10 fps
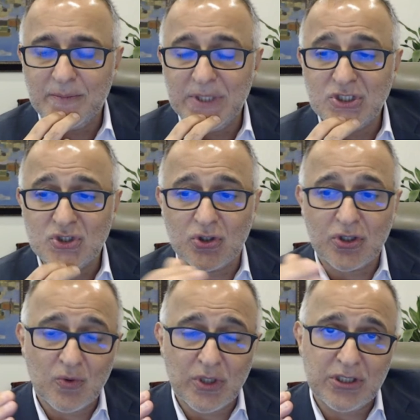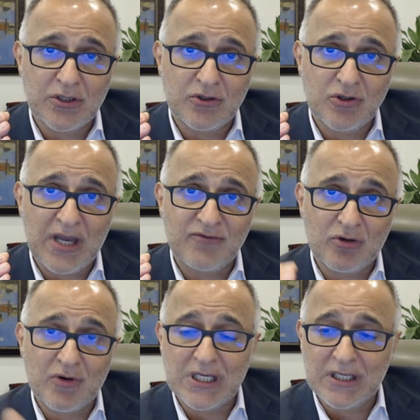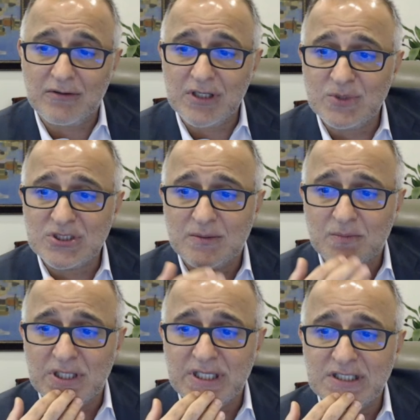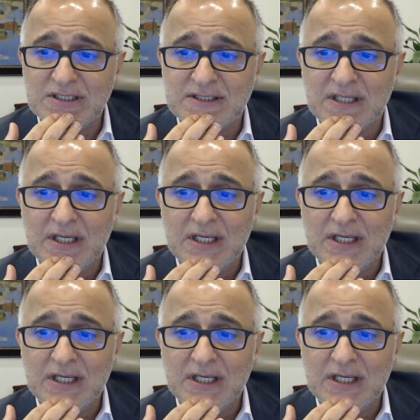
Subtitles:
Make sure, you know, you have the right agreements in place,